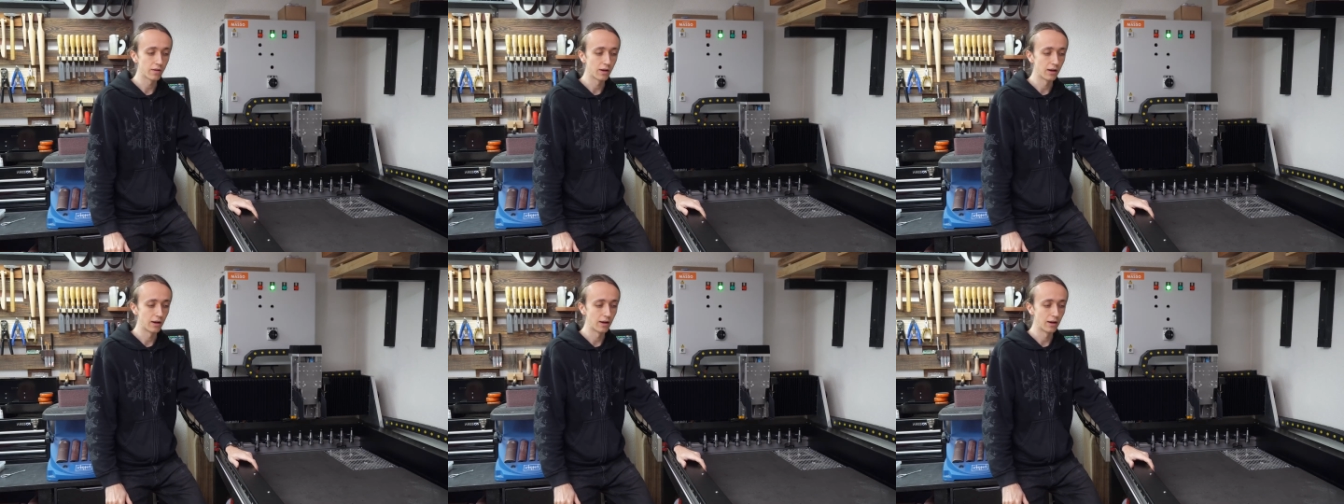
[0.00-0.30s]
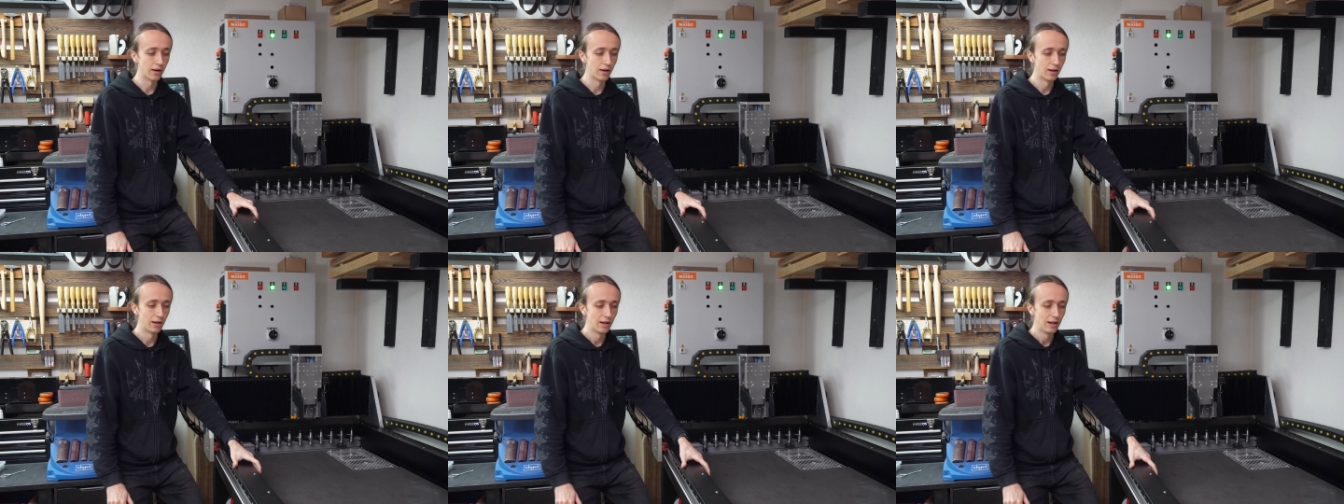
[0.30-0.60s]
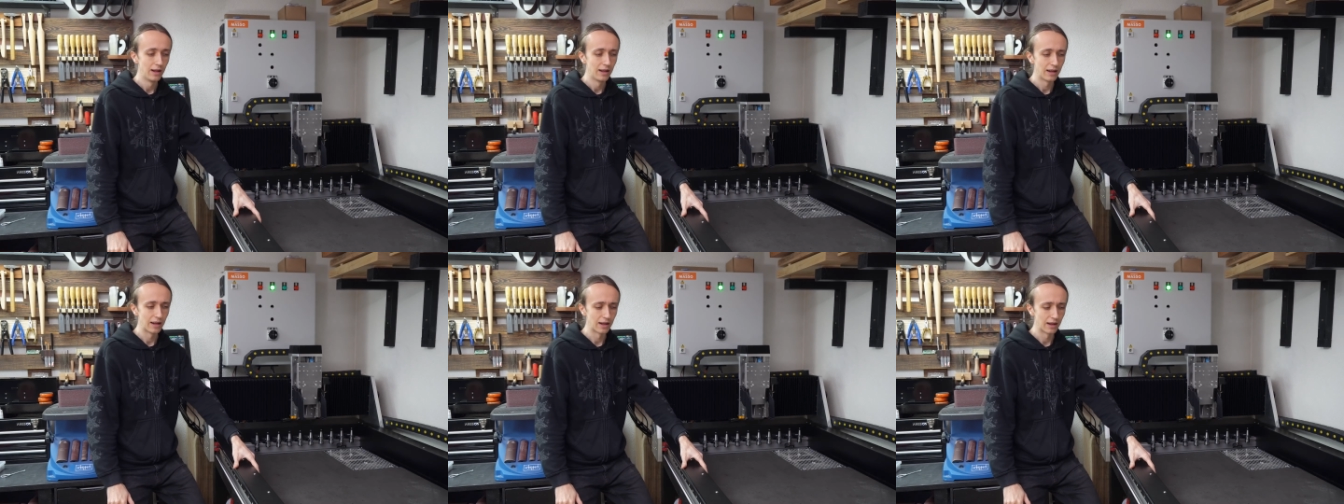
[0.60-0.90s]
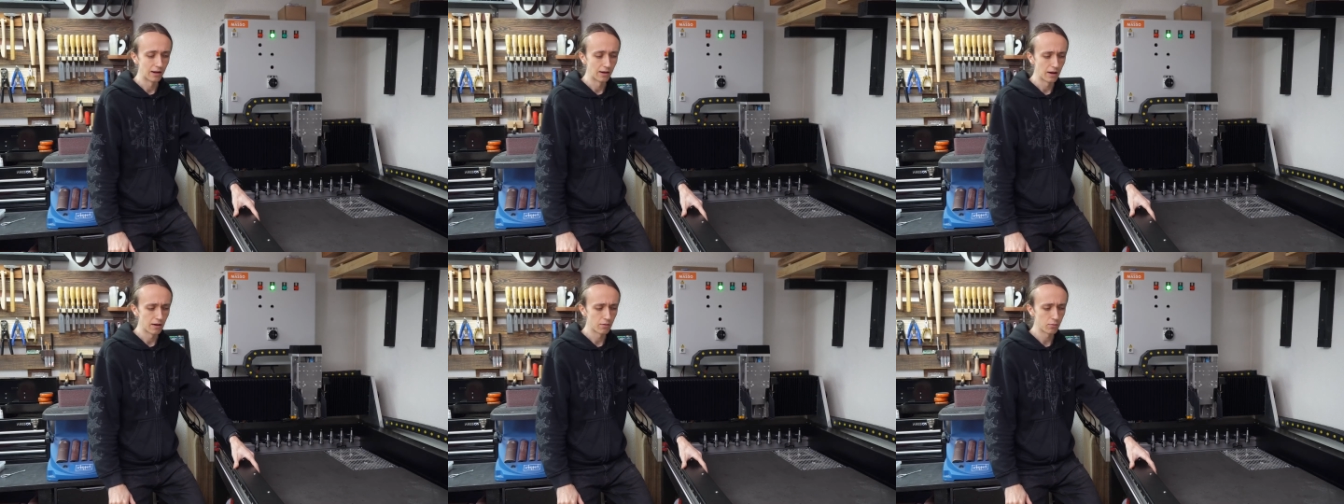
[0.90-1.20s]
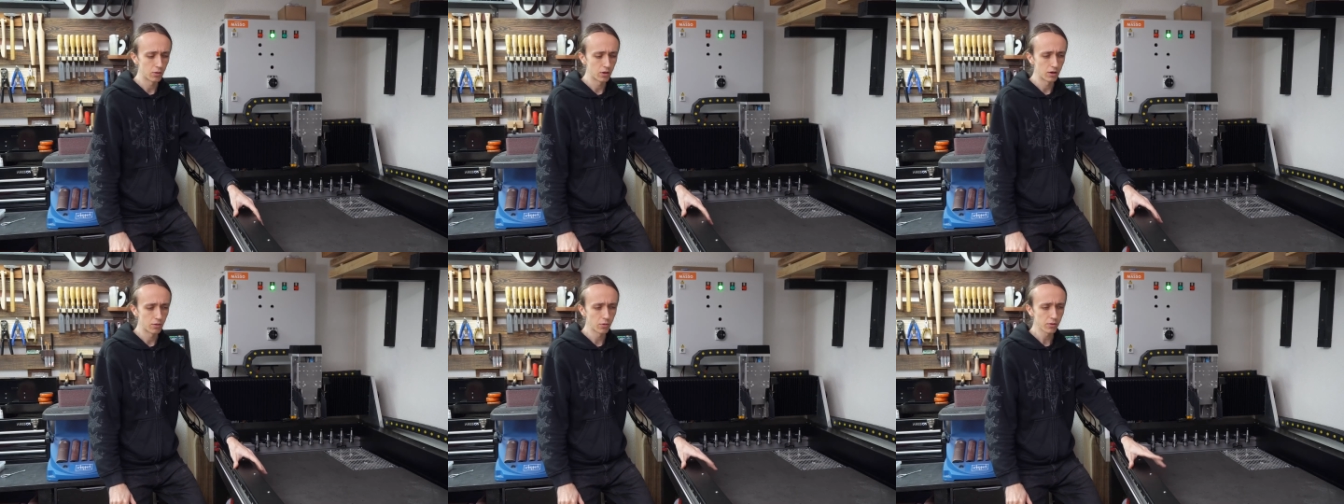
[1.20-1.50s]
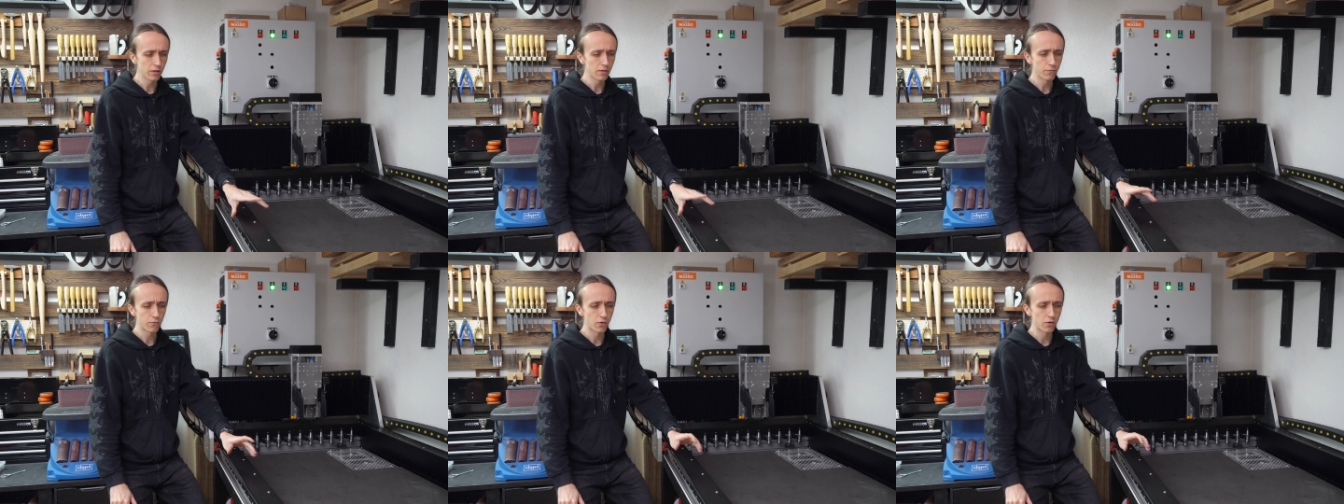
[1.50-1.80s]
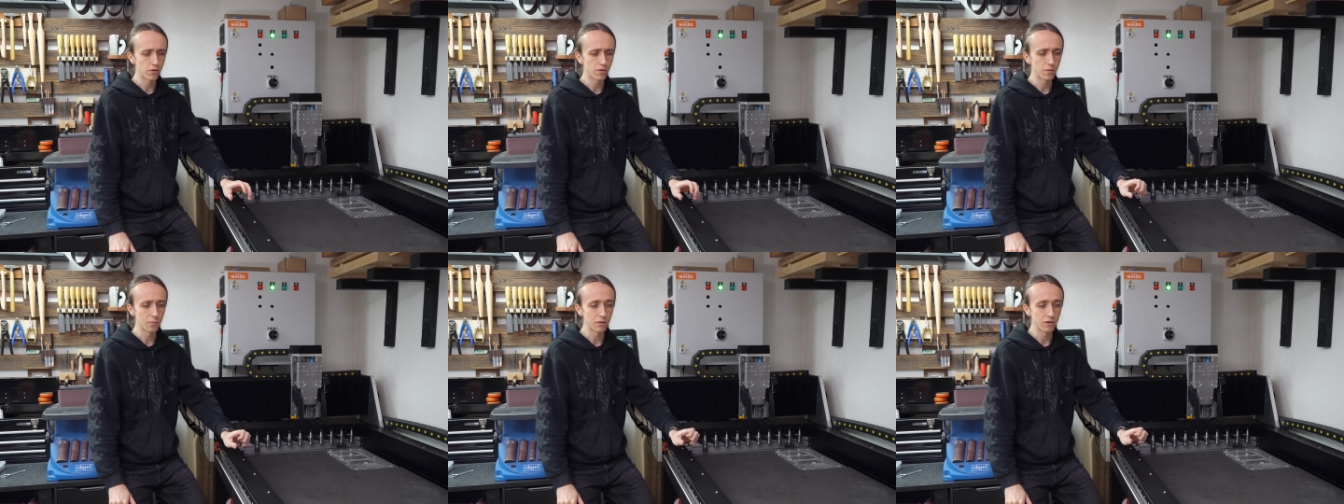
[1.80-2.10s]
I was at
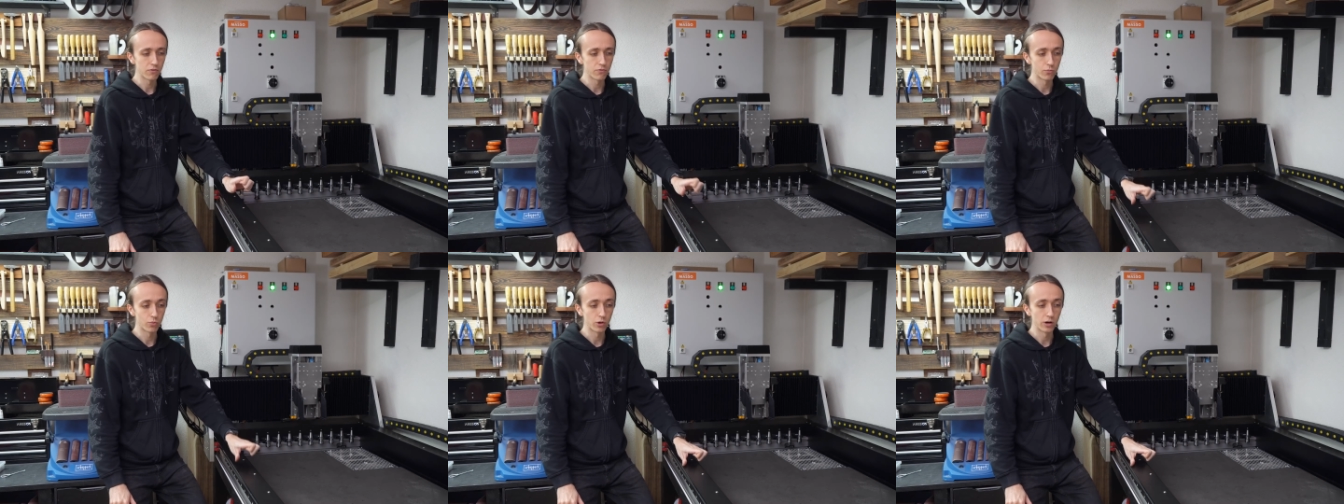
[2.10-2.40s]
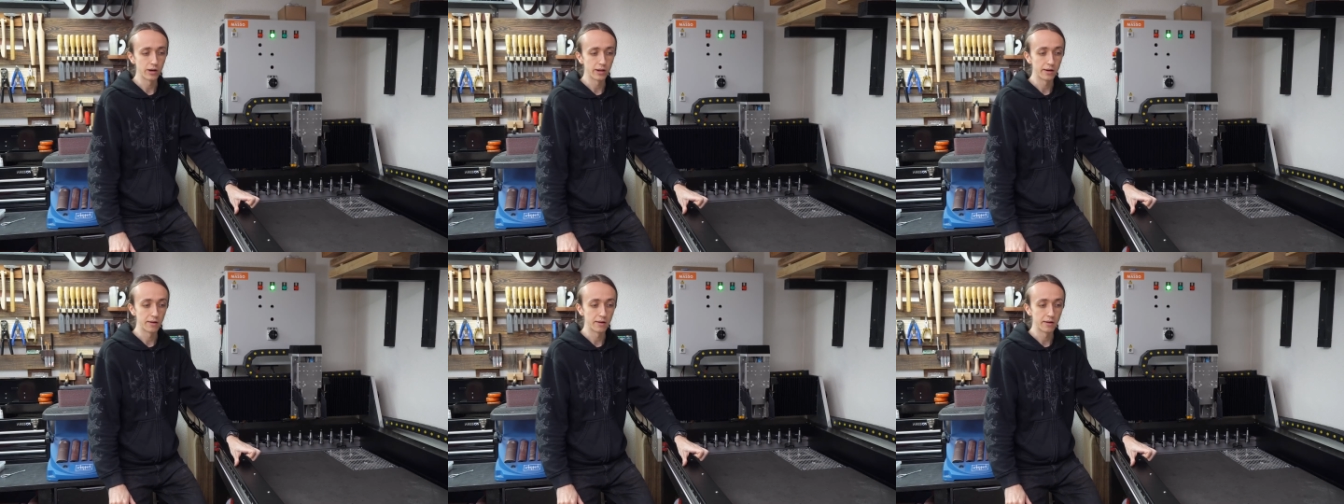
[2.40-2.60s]
first a bit worried